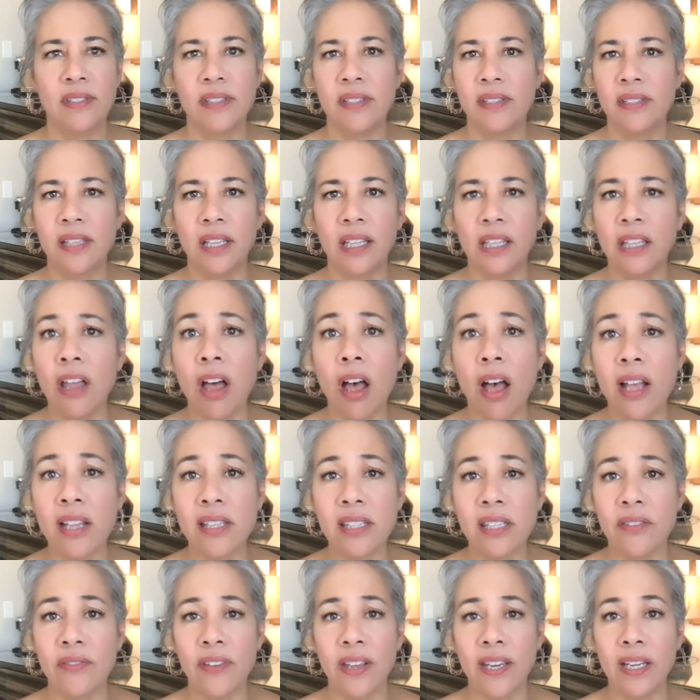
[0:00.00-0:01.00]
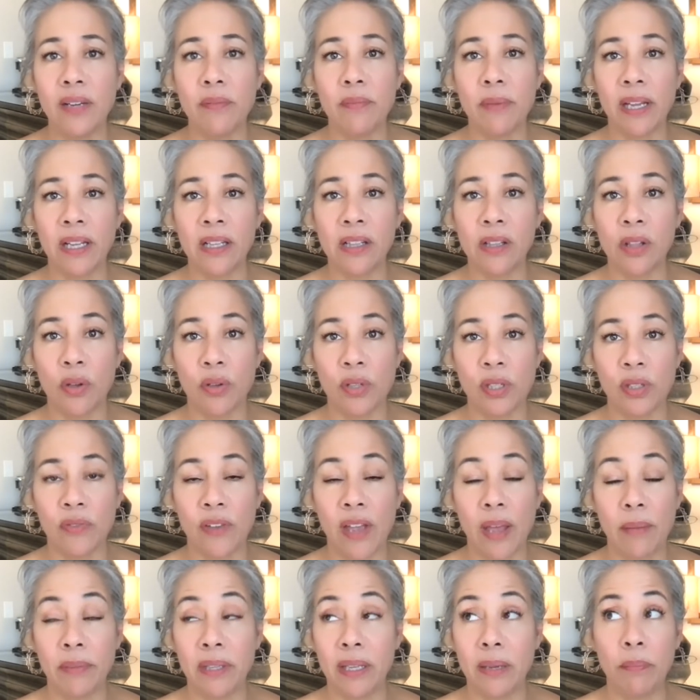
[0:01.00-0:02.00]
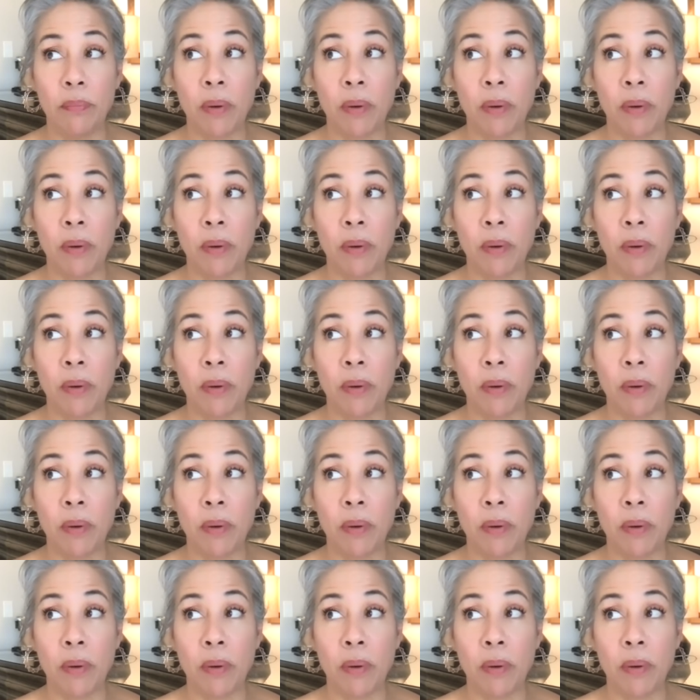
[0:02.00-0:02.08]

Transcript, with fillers: the loss of any of my close family,